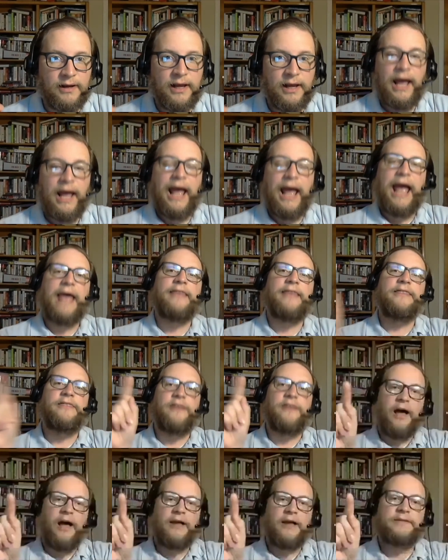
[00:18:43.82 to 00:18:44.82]
And
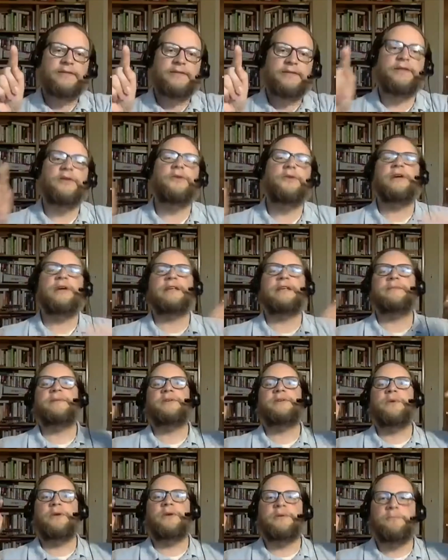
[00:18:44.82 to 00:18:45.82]
thus, the New Testament is
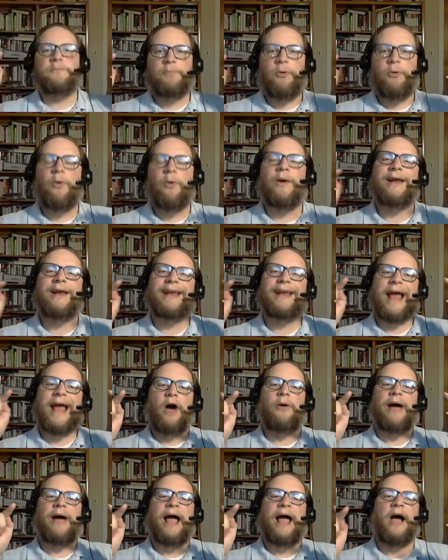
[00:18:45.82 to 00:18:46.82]
going to point out
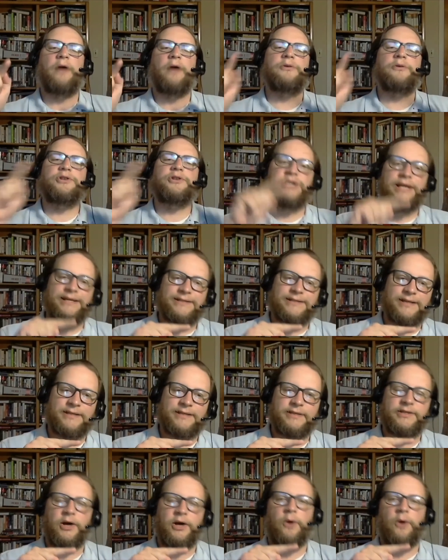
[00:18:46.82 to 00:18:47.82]
how Jesus
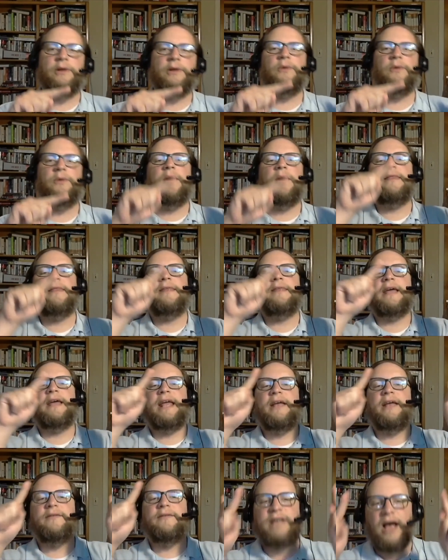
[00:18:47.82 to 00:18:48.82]
is the Holy One that
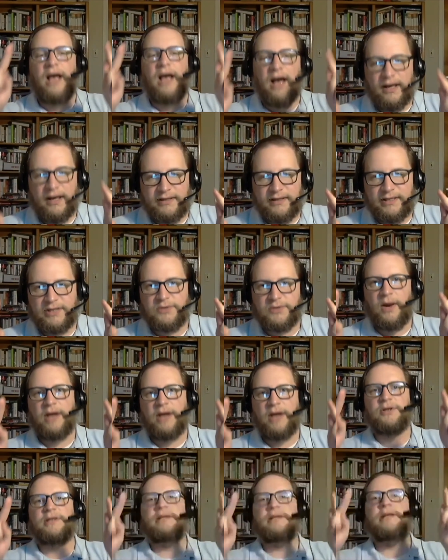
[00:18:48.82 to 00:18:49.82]
gives us his
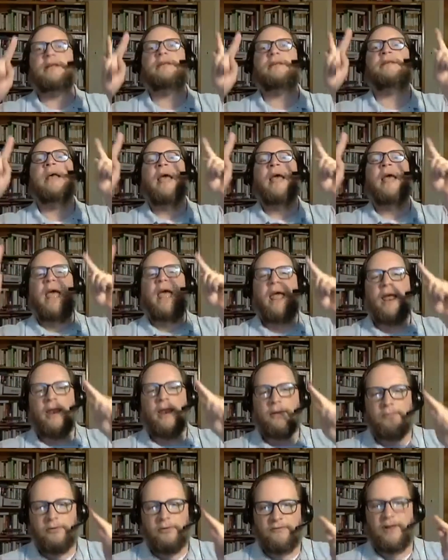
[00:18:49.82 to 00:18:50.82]
righteousness
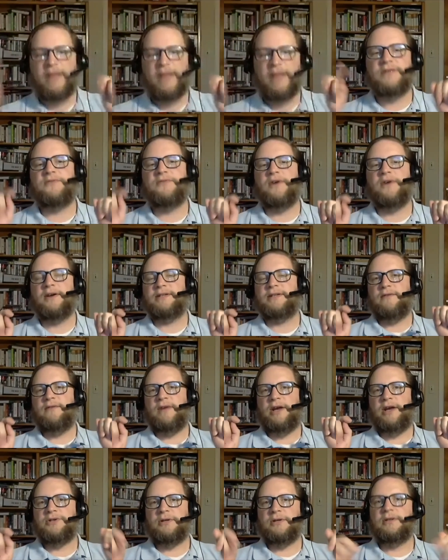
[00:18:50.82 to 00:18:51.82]
and provides for our
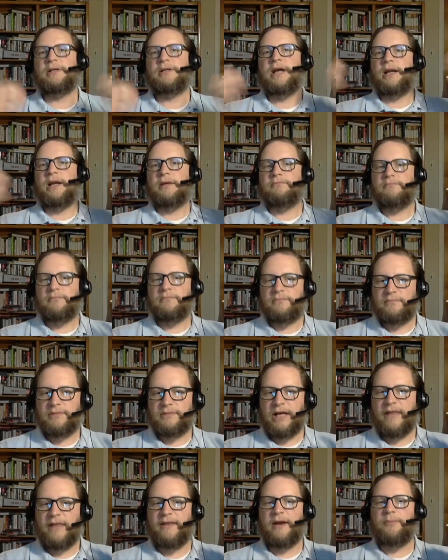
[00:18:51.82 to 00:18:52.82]
salvation, to kind of
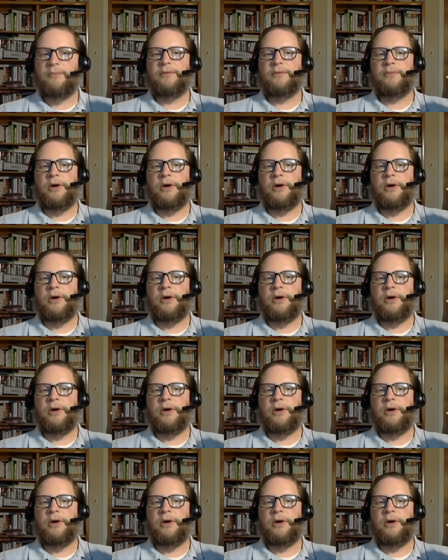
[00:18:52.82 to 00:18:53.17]
tie that up with a bow.